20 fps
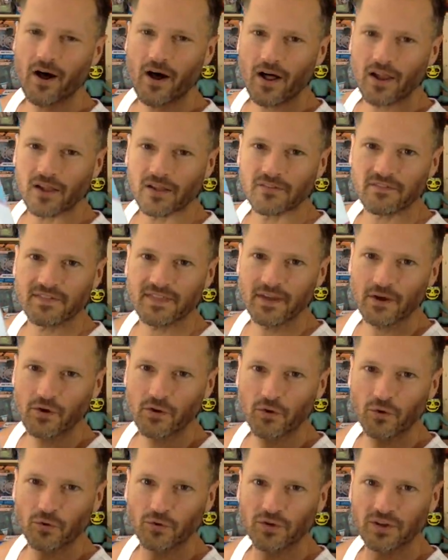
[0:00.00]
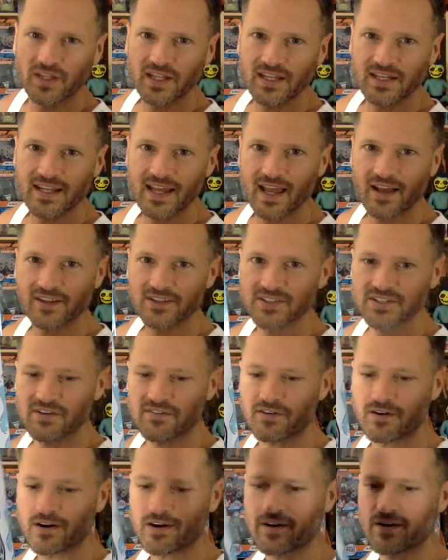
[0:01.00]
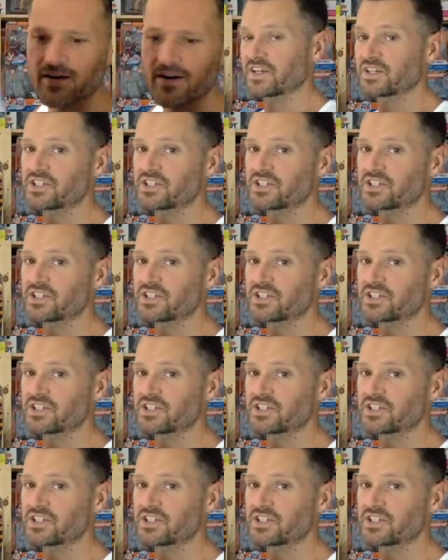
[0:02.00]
all of the cool details of her.